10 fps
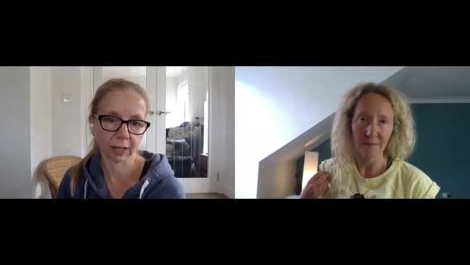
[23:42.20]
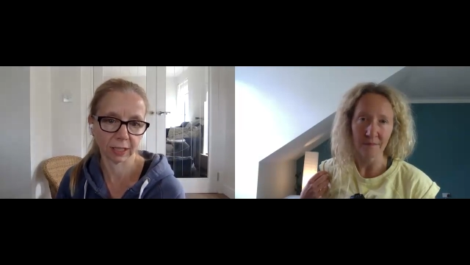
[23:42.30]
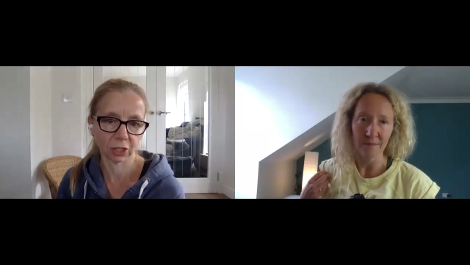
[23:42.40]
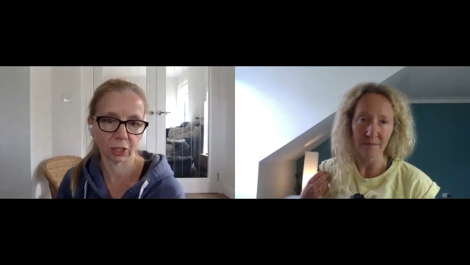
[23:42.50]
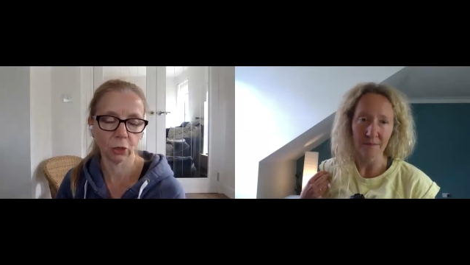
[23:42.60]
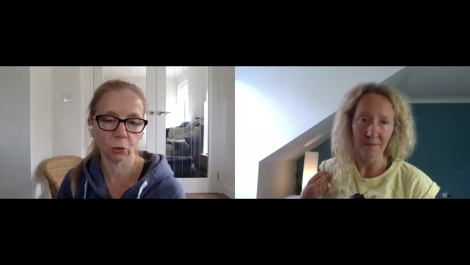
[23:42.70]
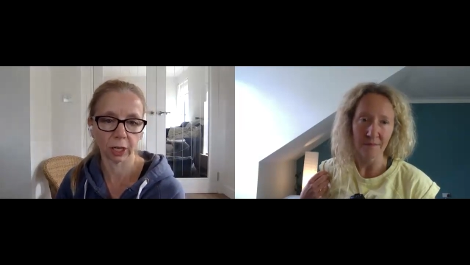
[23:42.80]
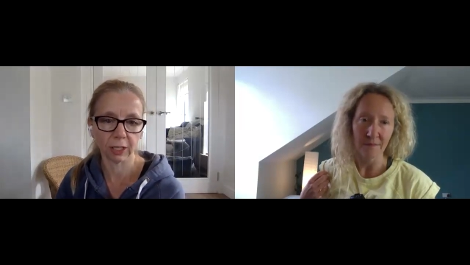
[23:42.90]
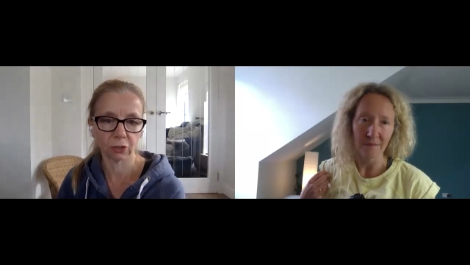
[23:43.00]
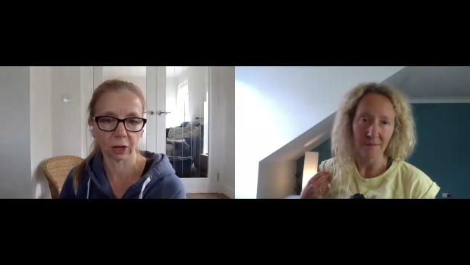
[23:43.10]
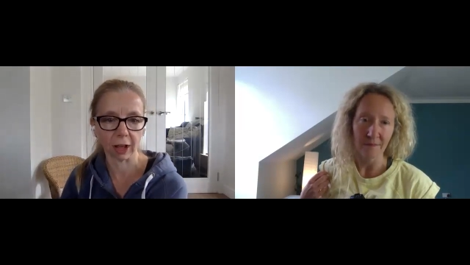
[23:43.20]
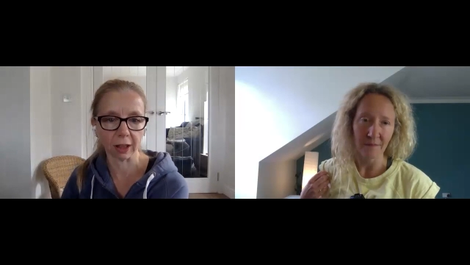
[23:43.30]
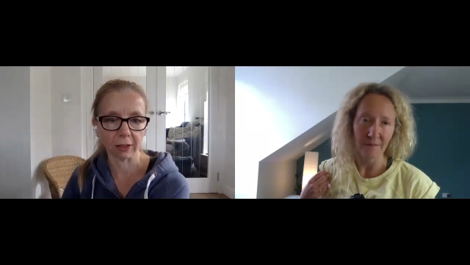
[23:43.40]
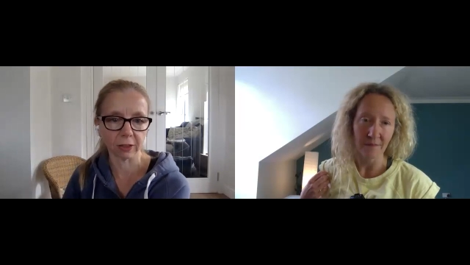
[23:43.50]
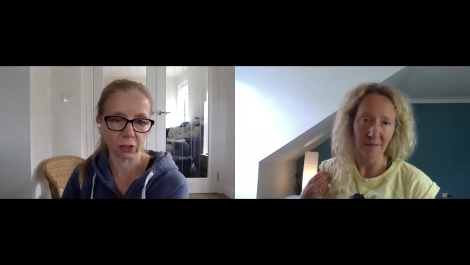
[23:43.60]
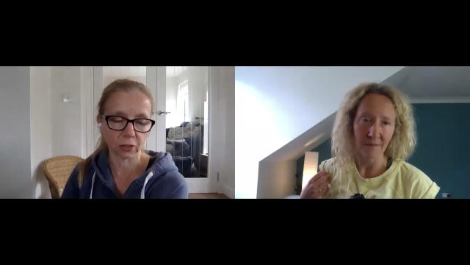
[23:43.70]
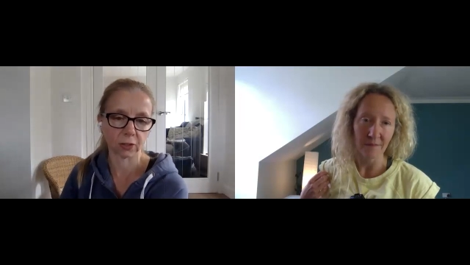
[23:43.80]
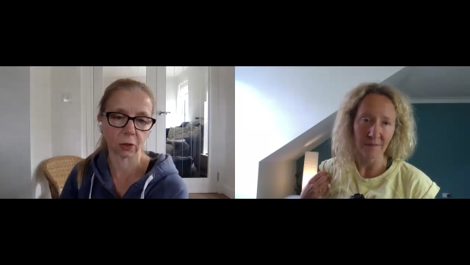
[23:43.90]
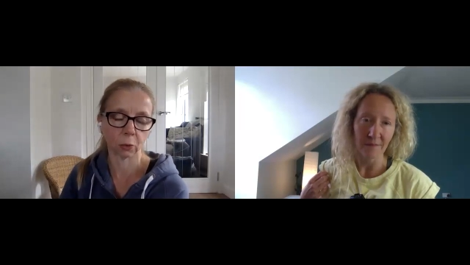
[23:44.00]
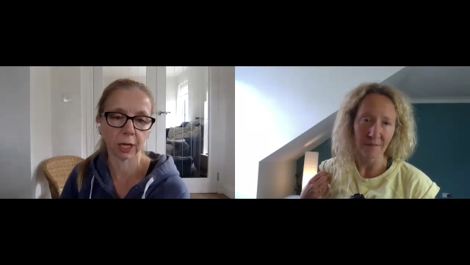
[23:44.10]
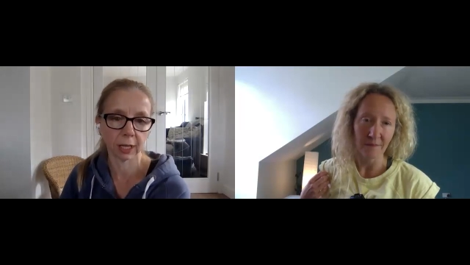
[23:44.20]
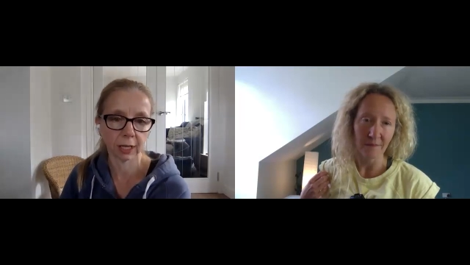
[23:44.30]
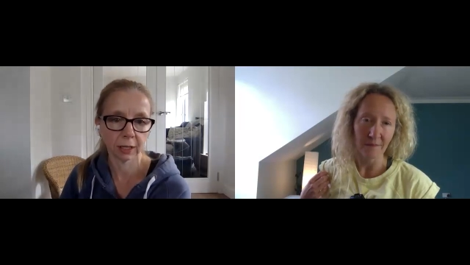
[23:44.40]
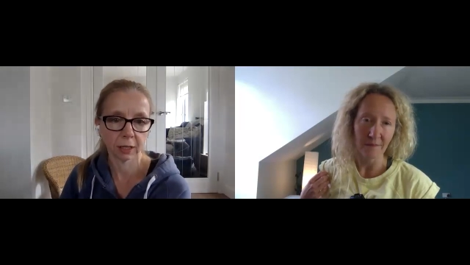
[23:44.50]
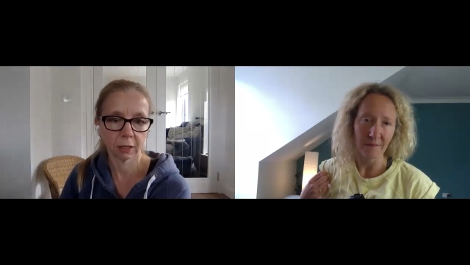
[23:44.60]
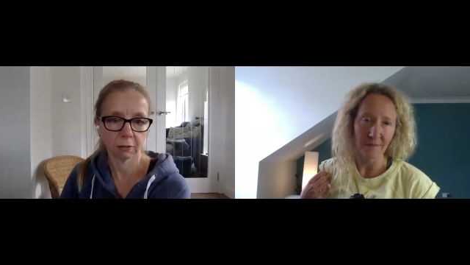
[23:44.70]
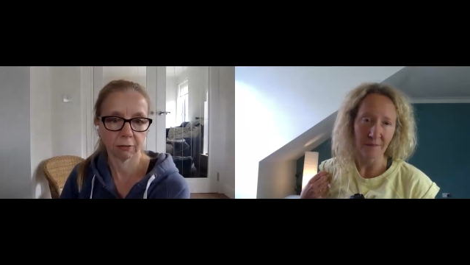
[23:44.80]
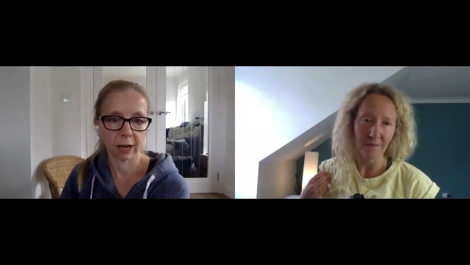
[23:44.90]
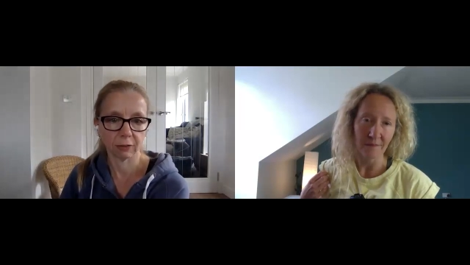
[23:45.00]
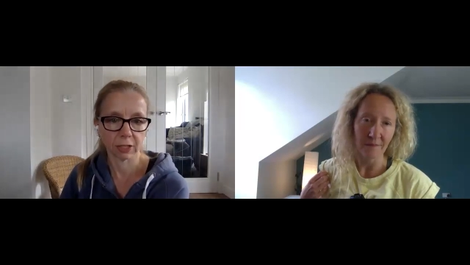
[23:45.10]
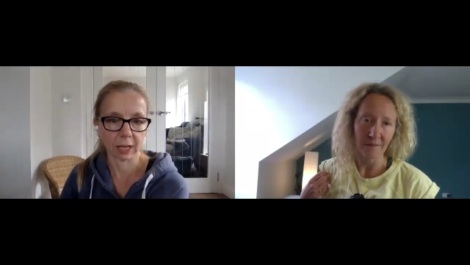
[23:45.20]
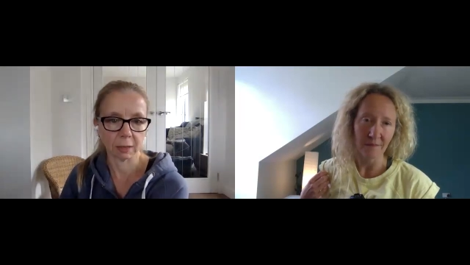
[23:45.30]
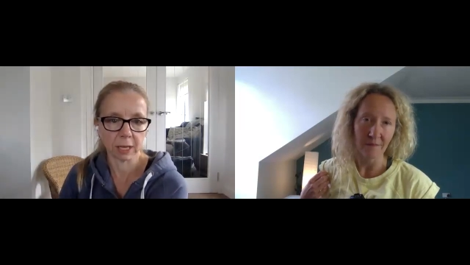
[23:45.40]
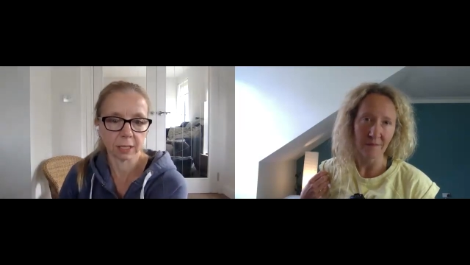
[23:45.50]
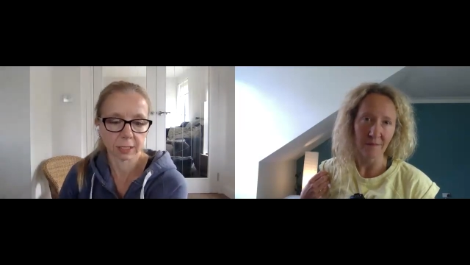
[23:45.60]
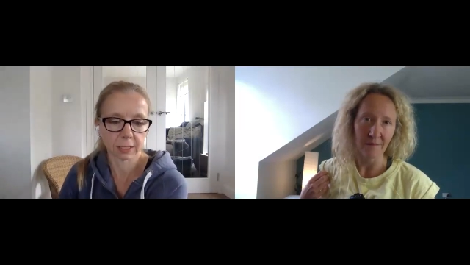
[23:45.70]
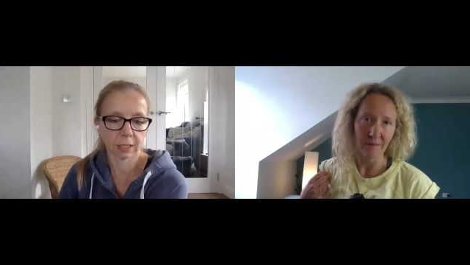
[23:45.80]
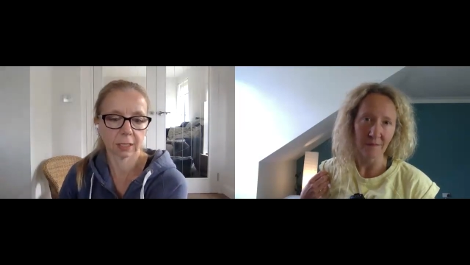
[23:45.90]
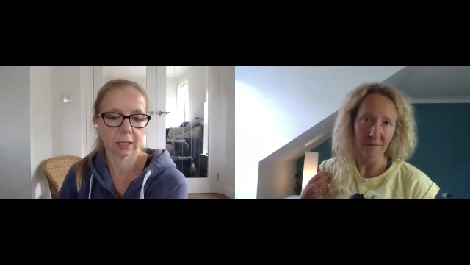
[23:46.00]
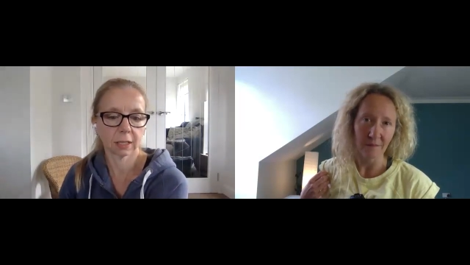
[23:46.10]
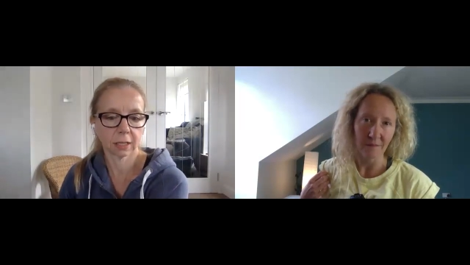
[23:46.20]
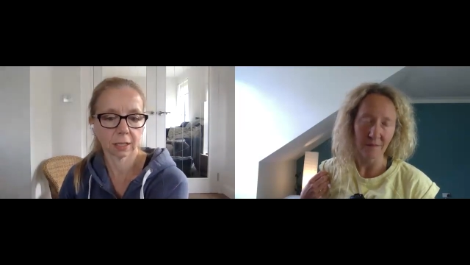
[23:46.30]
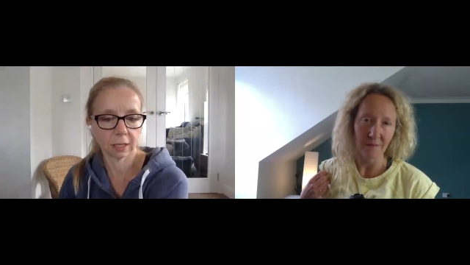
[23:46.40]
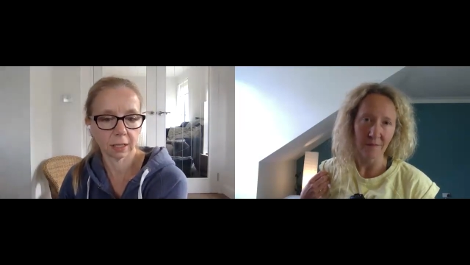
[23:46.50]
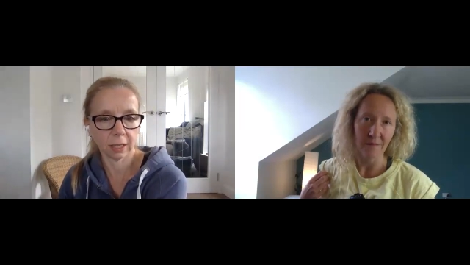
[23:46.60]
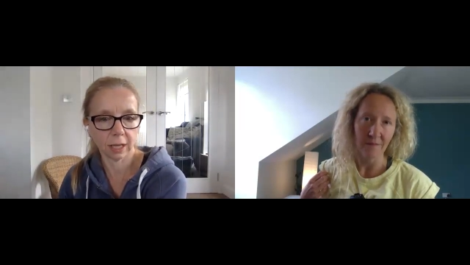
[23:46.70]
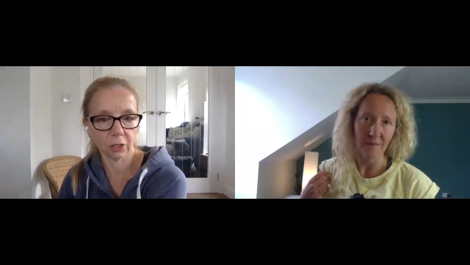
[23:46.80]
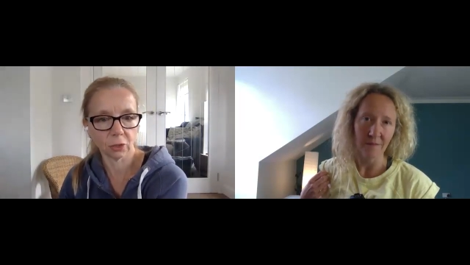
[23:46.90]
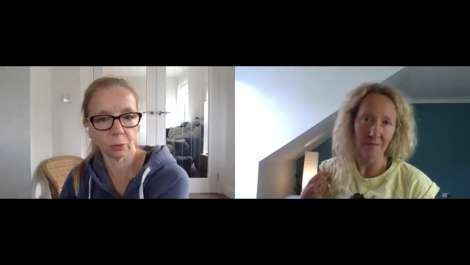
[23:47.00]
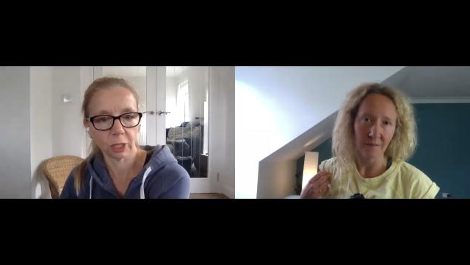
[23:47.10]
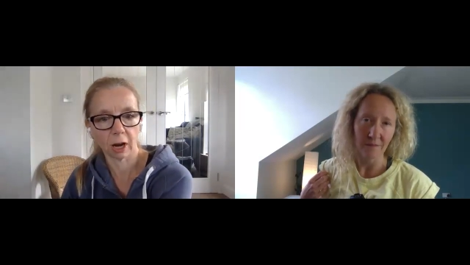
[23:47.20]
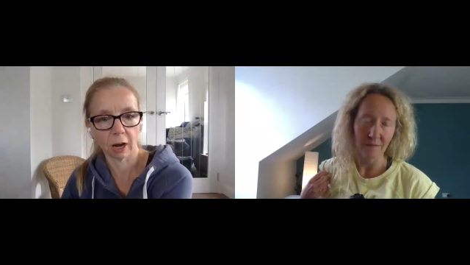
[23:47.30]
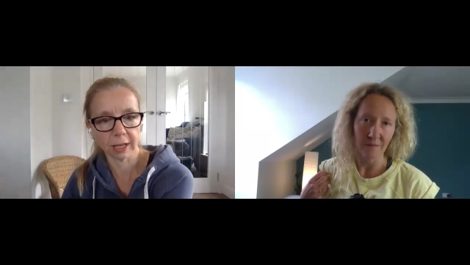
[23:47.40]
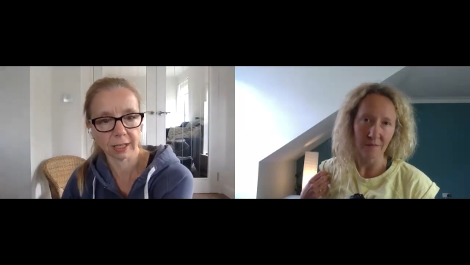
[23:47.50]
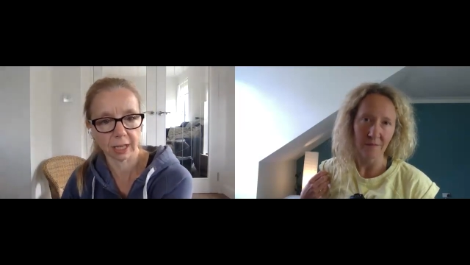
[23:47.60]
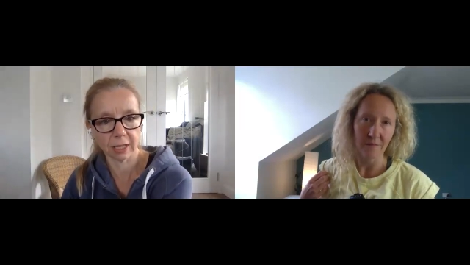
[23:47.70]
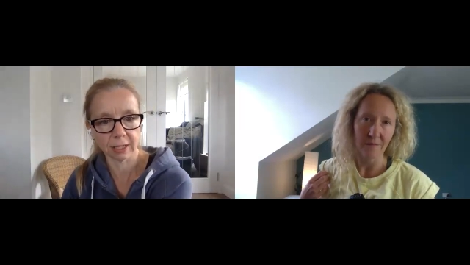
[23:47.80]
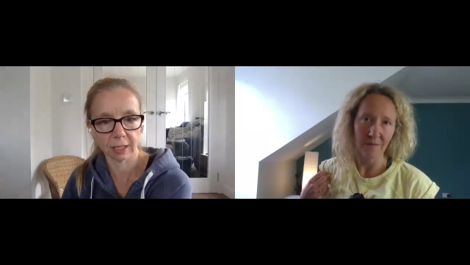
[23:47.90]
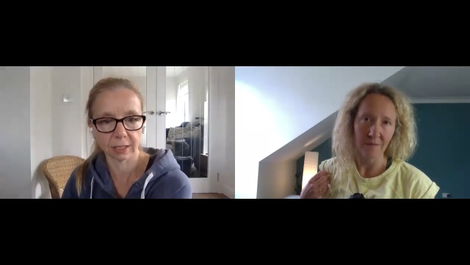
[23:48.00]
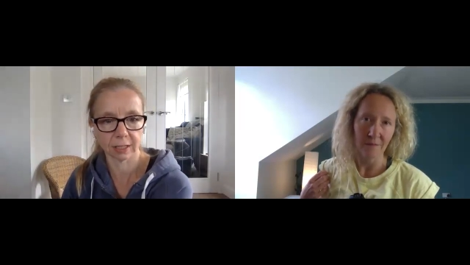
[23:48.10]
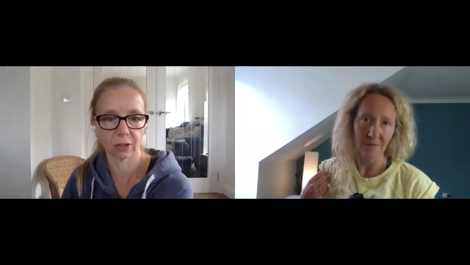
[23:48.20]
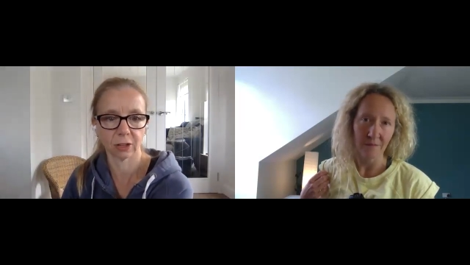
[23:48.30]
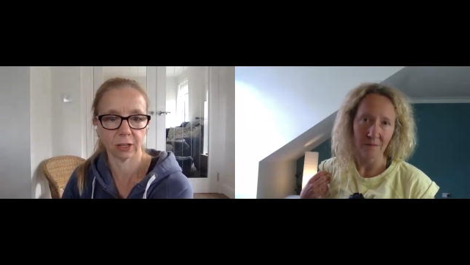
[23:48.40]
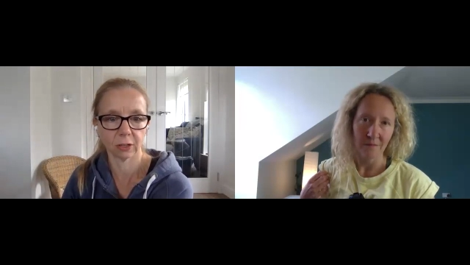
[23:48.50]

Speaker 1: relaxation and yoga nidra rather than just the quick five or 10 minutes at the end, you know, when you are extending it to